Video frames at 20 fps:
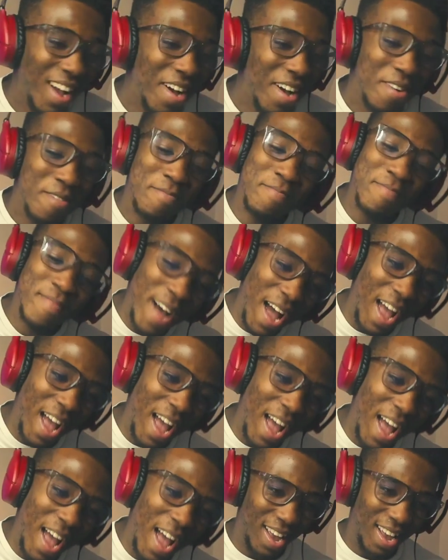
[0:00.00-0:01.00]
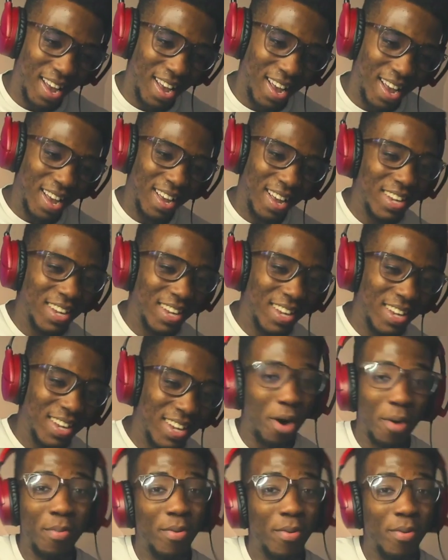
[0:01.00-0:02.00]
Man, he
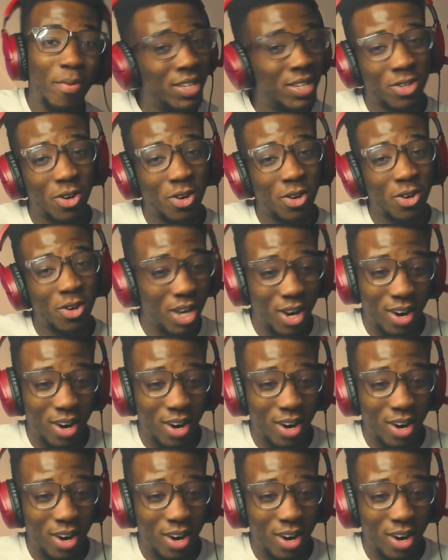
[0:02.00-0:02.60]
trouble. I told y'all.